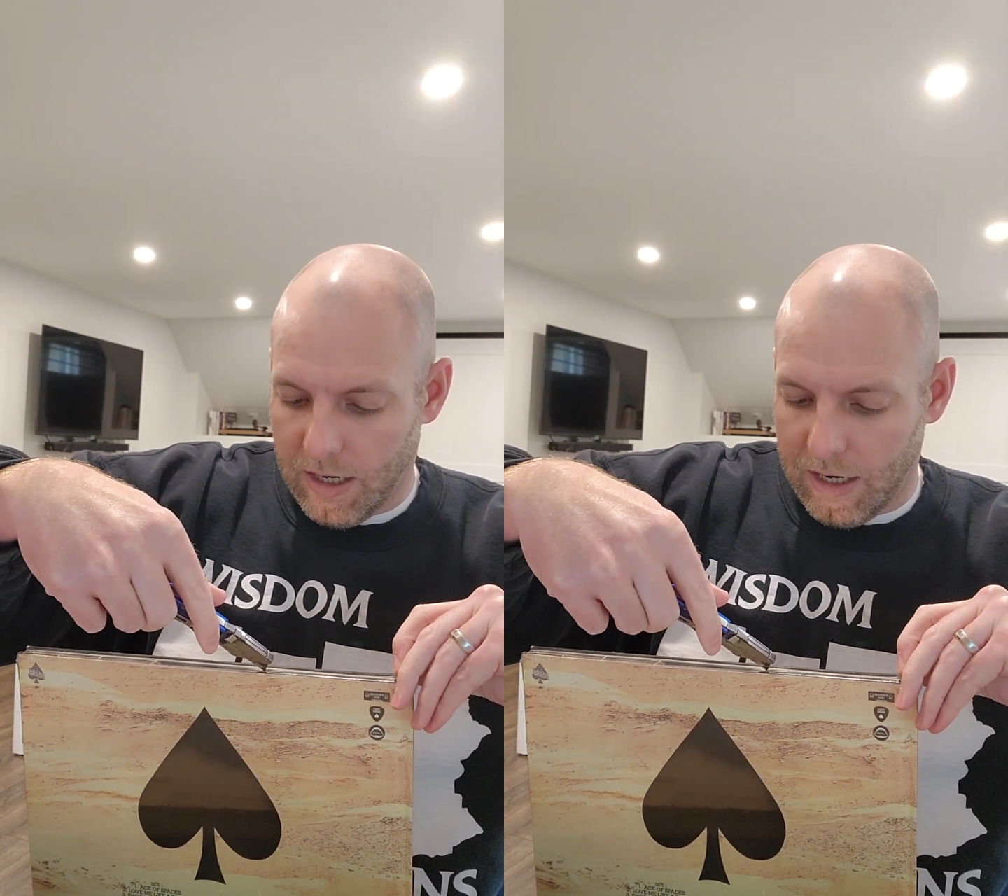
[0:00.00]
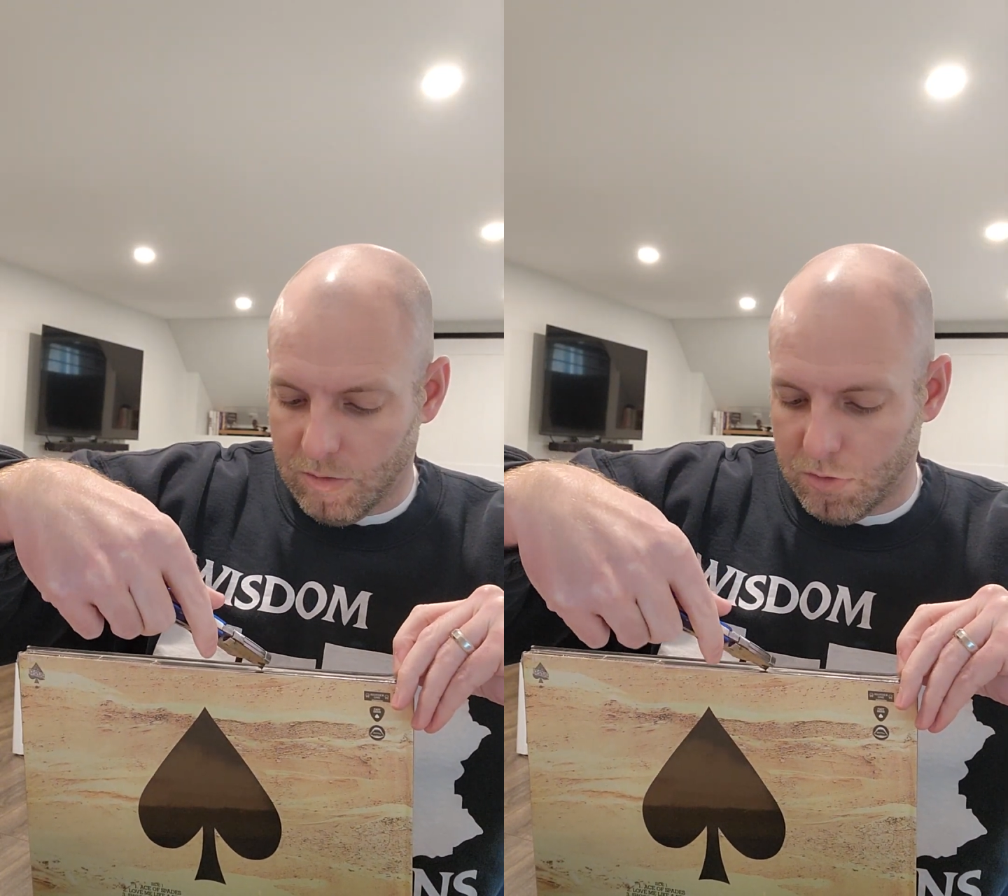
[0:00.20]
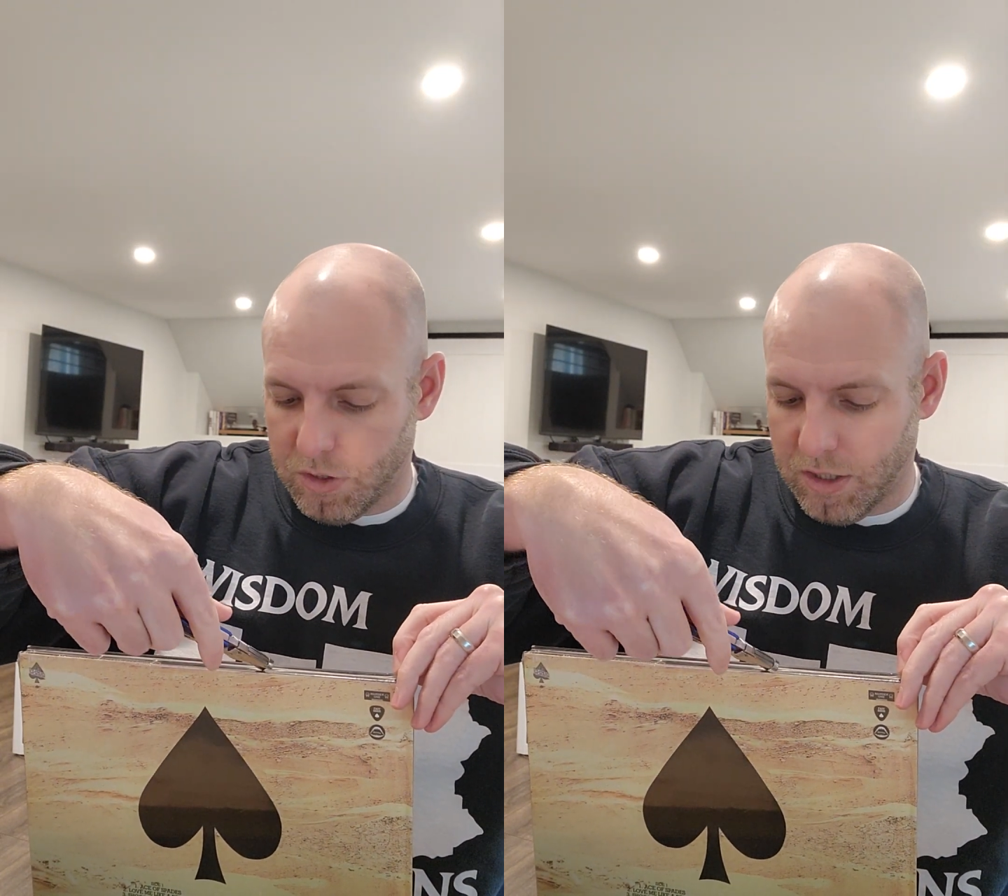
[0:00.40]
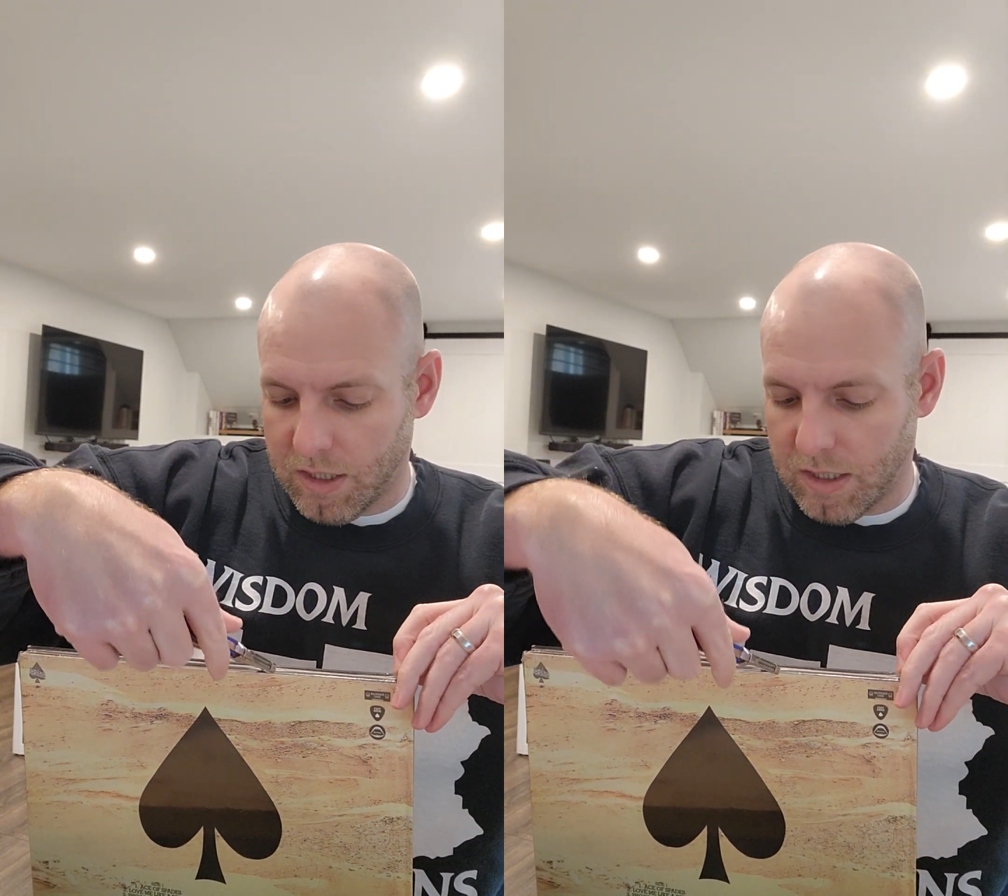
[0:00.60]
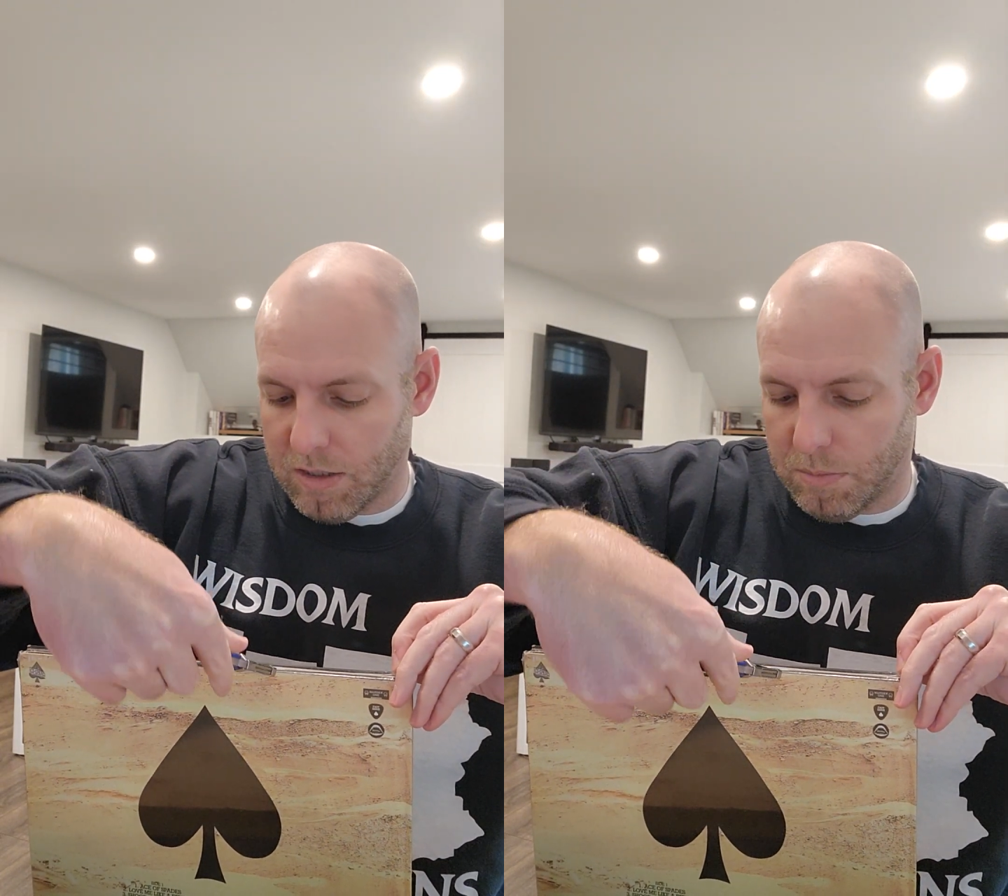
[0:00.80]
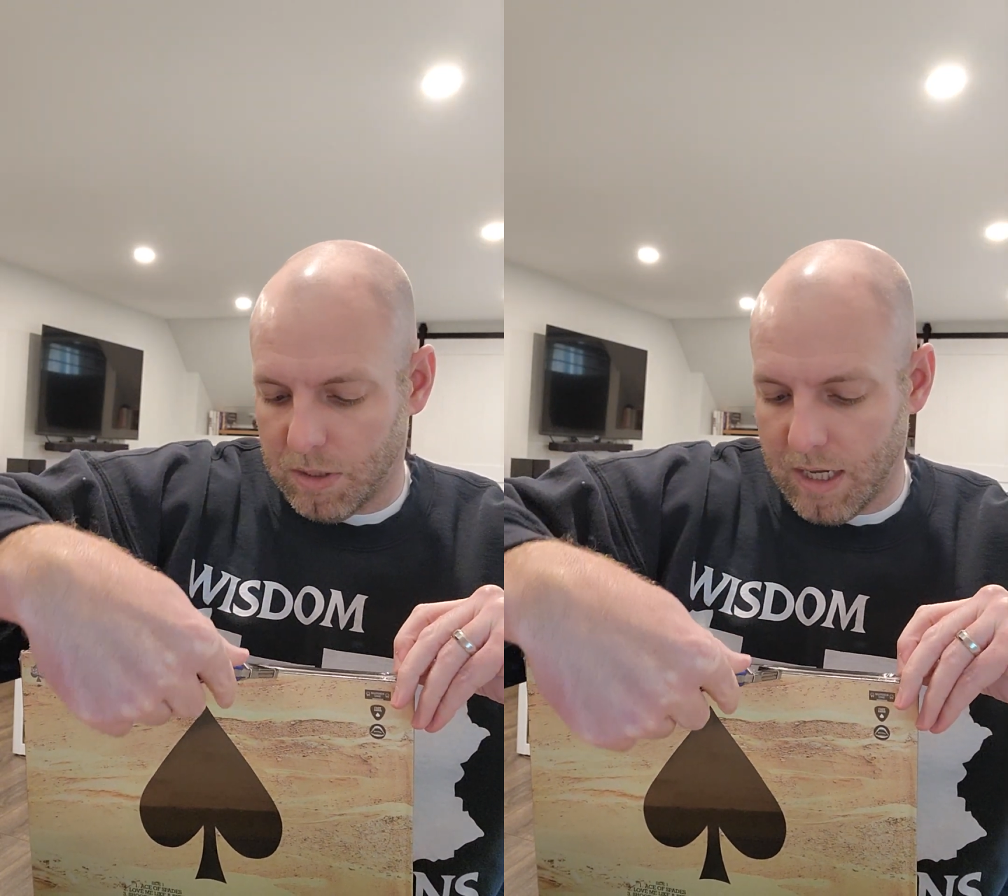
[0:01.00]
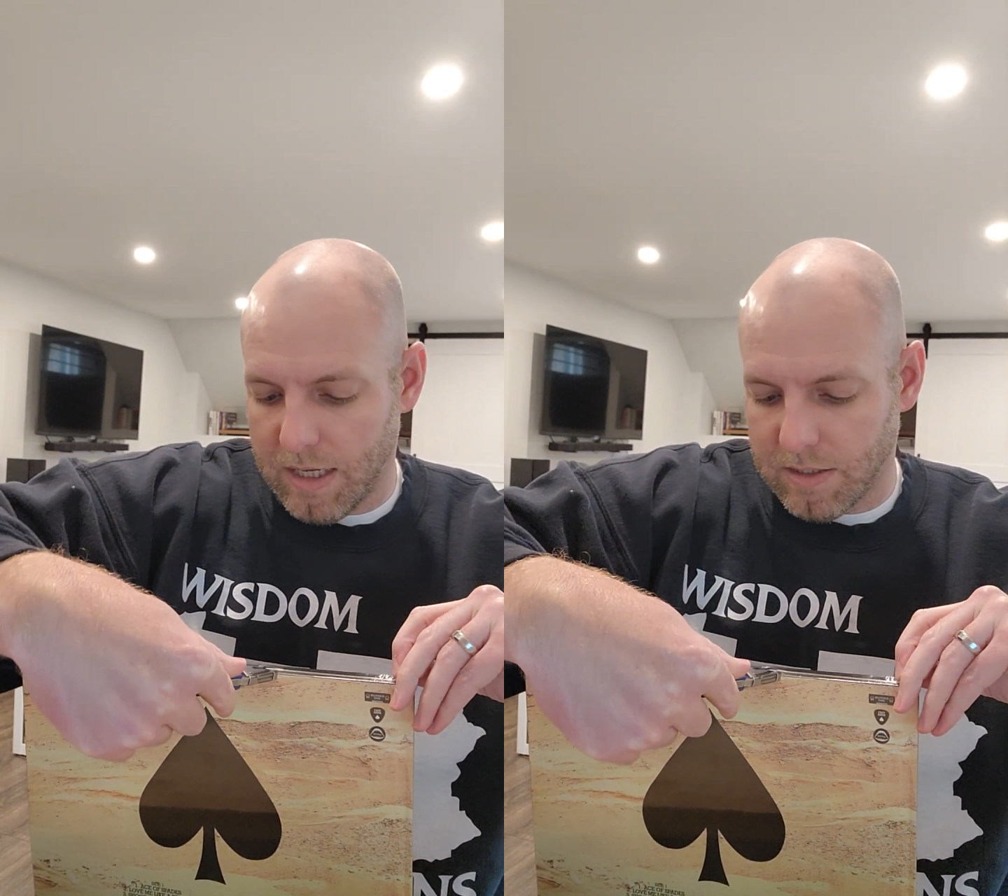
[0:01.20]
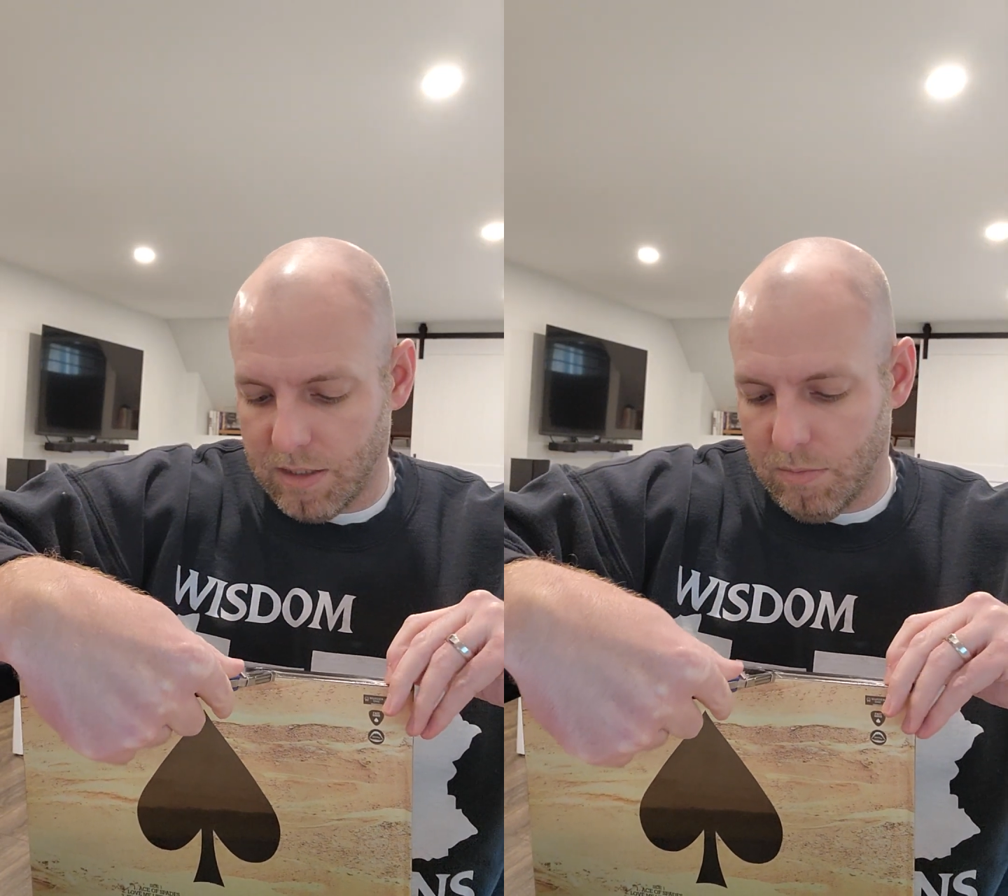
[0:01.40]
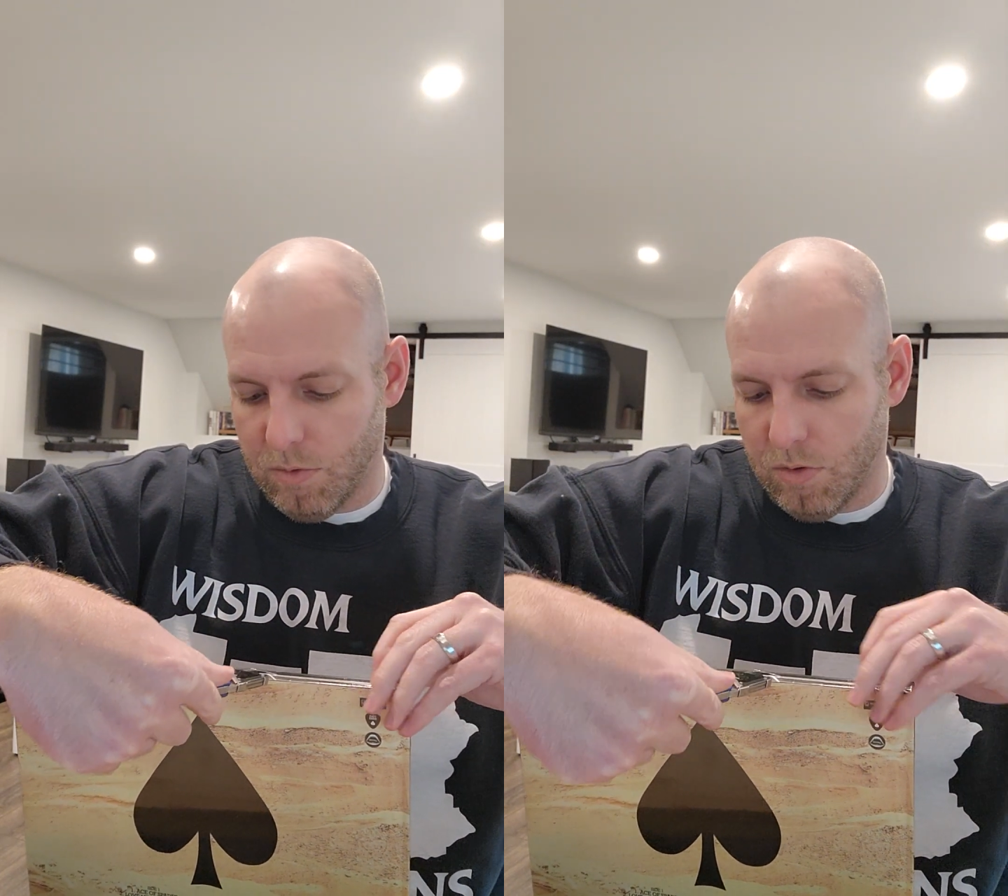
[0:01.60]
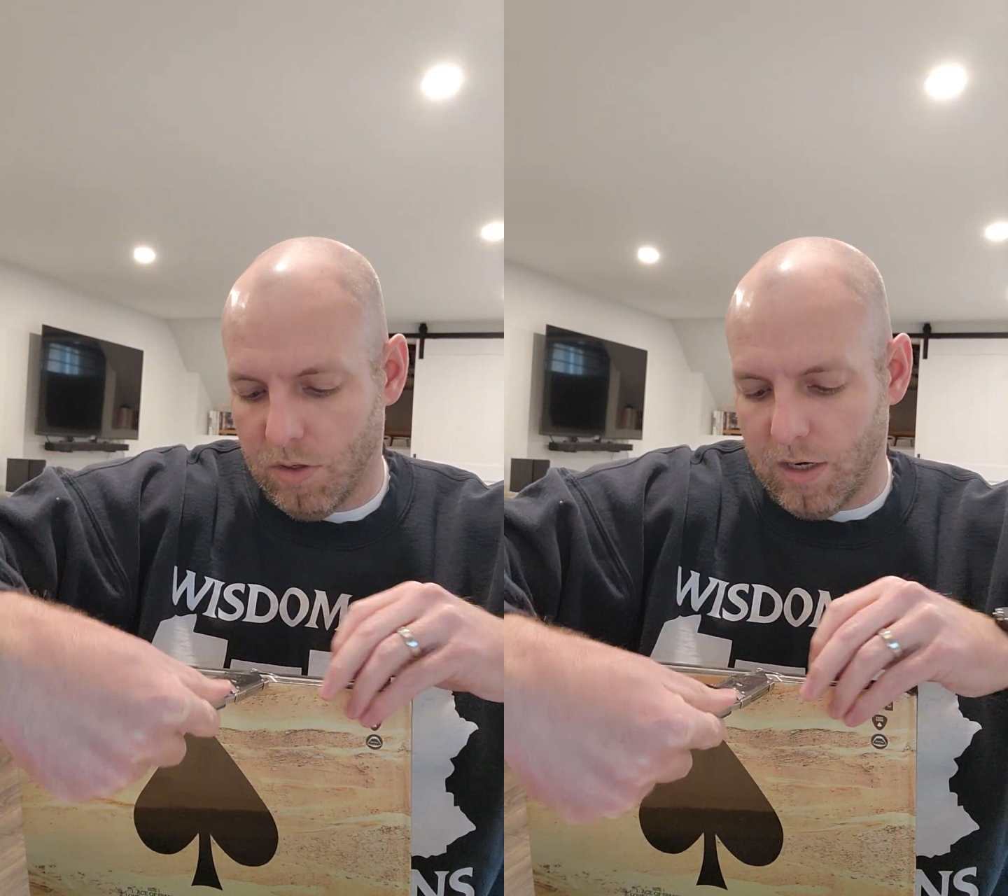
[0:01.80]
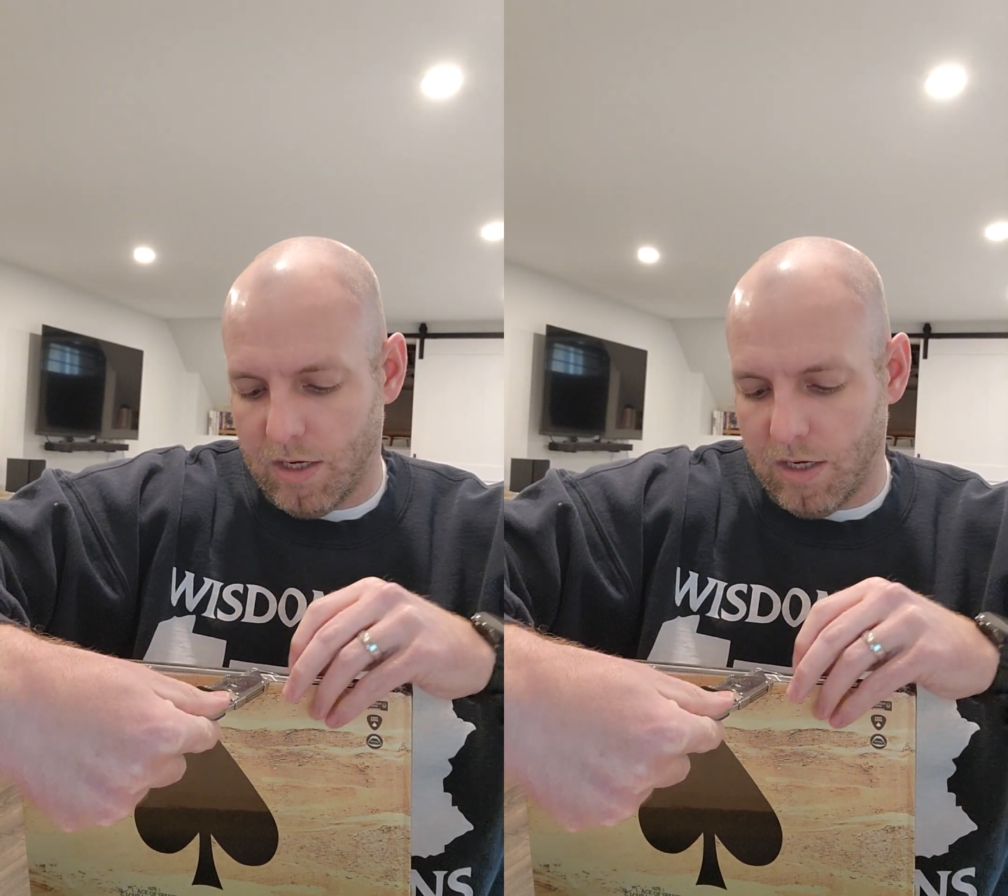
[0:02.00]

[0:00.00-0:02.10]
I don't think that it applies anymore.